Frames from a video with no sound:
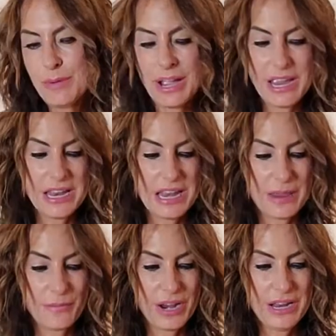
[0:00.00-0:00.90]
buy a
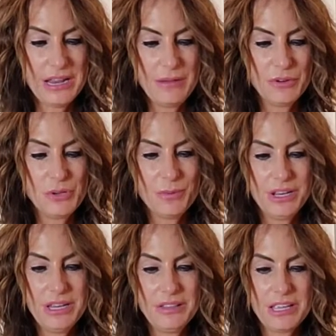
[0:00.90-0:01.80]
name brand, and when you
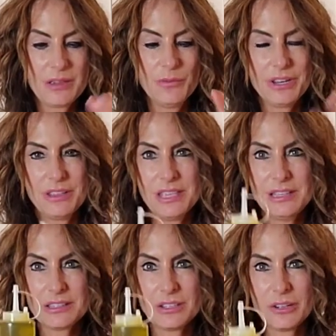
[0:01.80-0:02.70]
put it like in one of
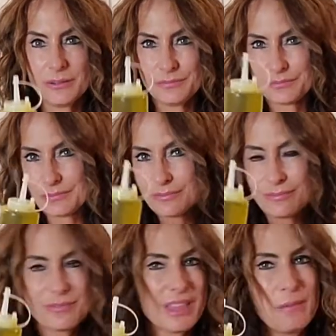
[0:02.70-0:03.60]
these little
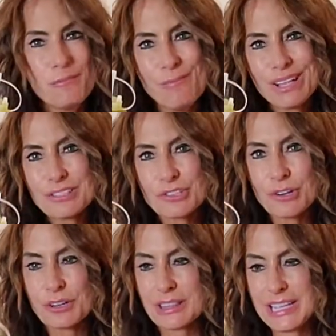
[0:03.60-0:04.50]

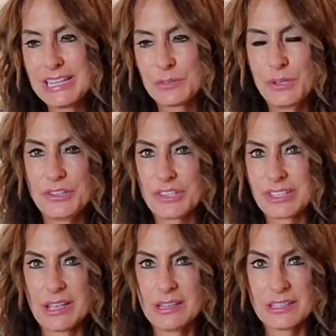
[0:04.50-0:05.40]
mustard things where you can
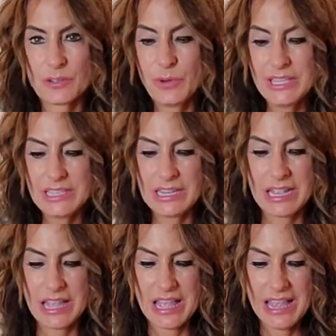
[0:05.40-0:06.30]
just kind of squeeze it,
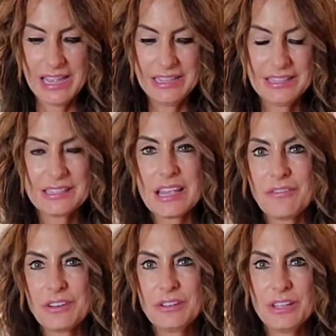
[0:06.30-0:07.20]
it's
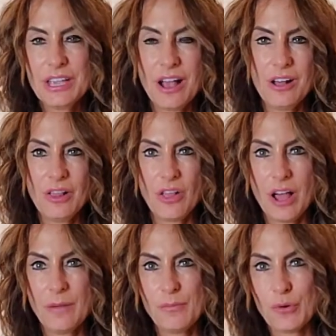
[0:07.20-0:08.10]
definitely a
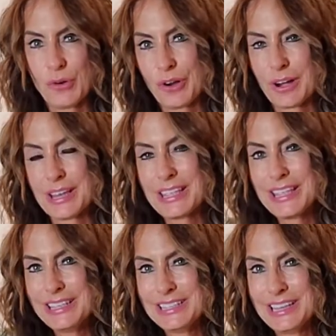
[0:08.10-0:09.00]
lot more
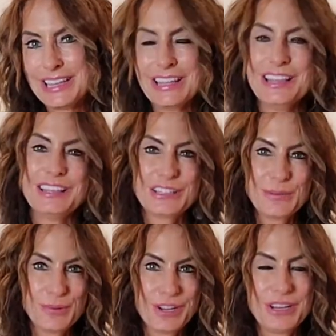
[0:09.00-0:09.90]
easy to
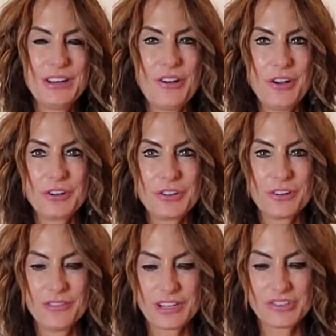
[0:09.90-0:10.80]
put it on
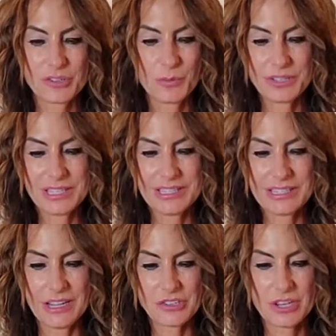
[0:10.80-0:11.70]
your vegetables and
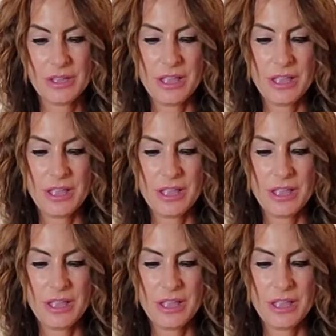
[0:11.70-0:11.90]
such.